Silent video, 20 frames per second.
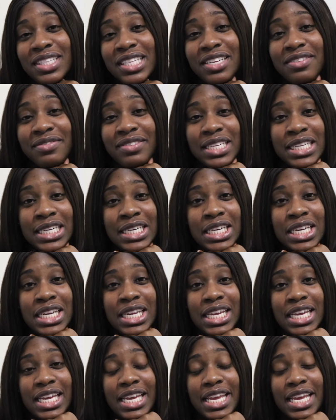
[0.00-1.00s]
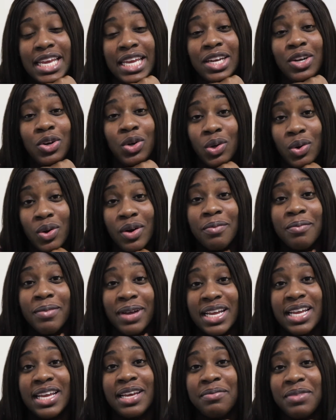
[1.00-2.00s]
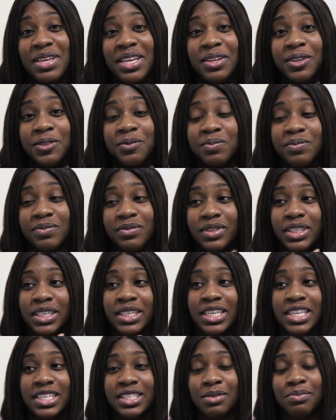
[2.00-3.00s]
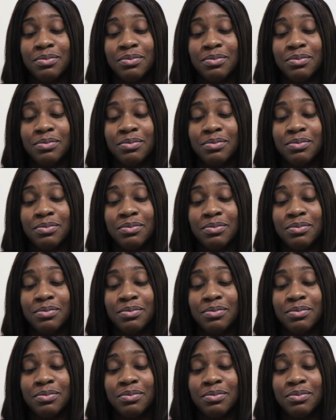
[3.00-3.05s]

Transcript: living in North Miami in these